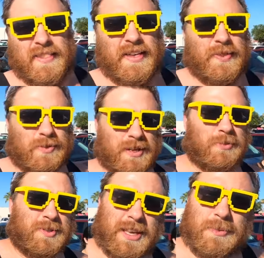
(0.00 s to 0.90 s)
that they'll
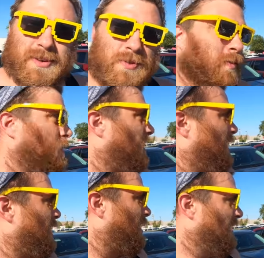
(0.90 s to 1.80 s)
double sell, but of course they
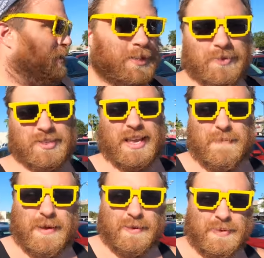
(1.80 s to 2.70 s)
did. Sold the
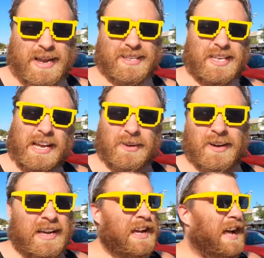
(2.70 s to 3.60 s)
same pair of pants
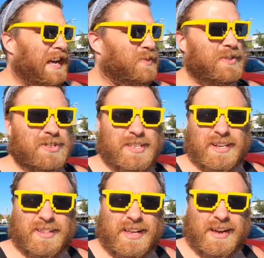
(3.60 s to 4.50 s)
here as we just
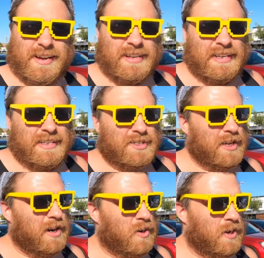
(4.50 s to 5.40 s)
did online.
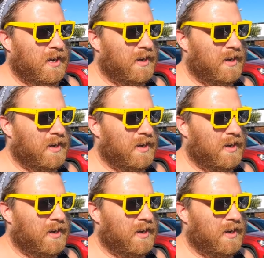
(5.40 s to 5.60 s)
So